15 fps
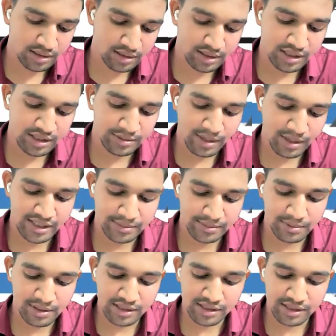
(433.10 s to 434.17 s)
in Spice
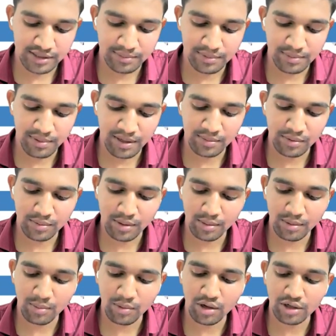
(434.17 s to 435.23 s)
Plus simplified
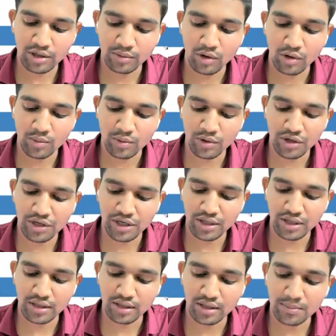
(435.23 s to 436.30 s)
program for
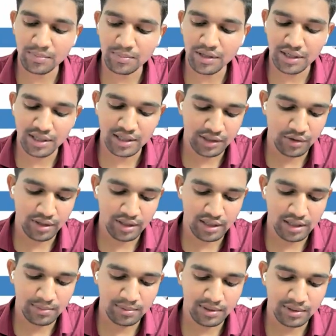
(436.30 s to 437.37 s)
incorporating the company
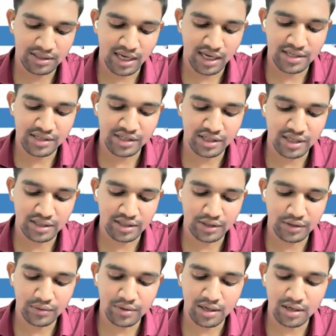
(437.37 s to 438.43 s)
electronically plus INC
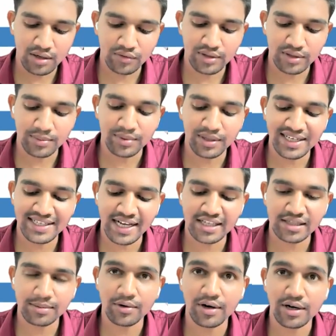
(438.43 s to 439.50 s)
32 along with the fee
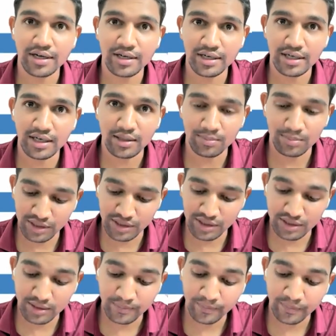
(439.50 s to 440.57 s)
as provided in the
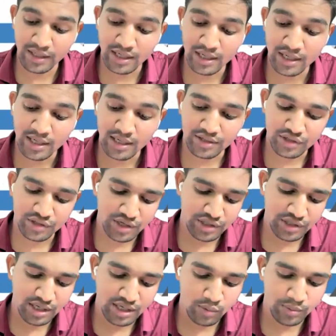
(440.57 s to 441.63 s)
company's
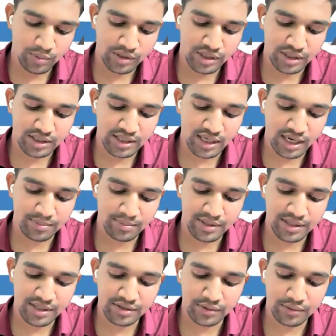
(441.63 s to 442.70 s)
registration offices and
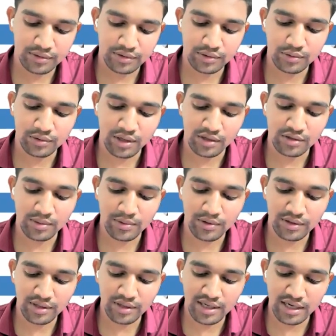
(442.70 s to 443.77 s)
fees rules
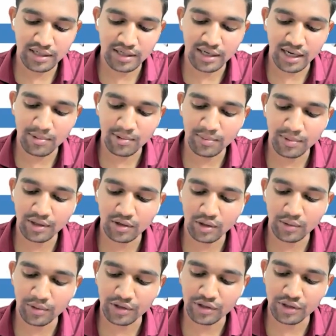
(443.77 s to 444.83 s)
2014 at the time of
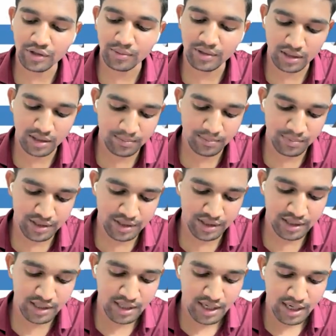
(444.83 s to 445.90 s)
incorporation of the company.
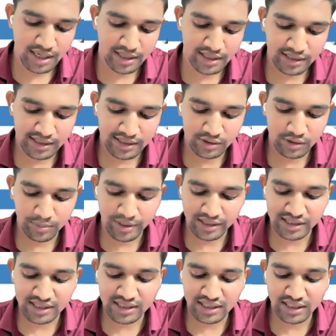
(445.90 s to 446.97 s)
And in case of
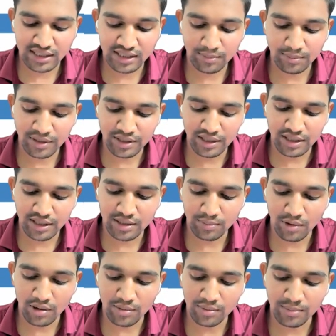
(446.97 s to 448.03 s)
existing company in the
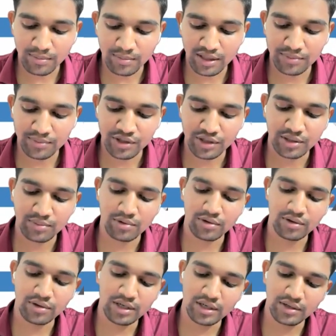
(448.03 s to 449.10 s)
form number MGT
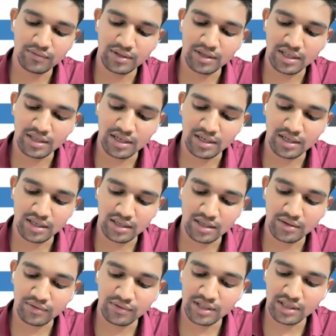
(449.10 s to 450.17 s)
14
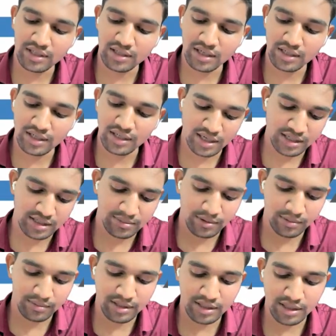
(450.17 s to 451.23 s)
within 30 days
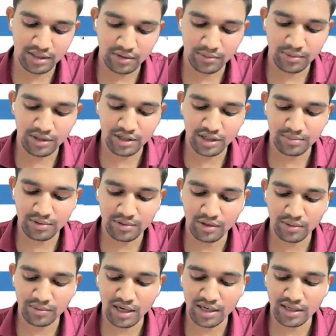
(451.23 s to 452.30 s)
from the date of endorsement
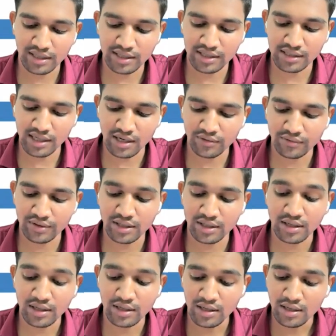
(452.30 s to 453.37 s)
of the articles along
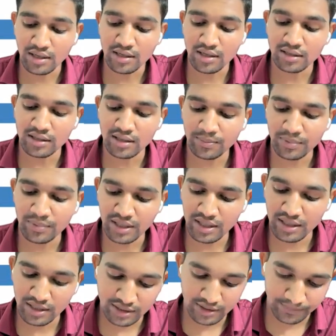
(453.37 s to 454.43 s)
with the
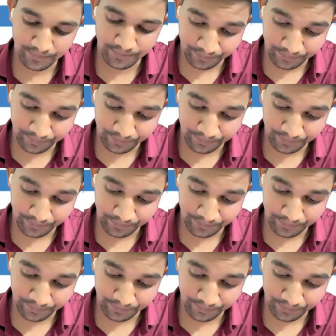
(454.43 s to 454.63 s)
fees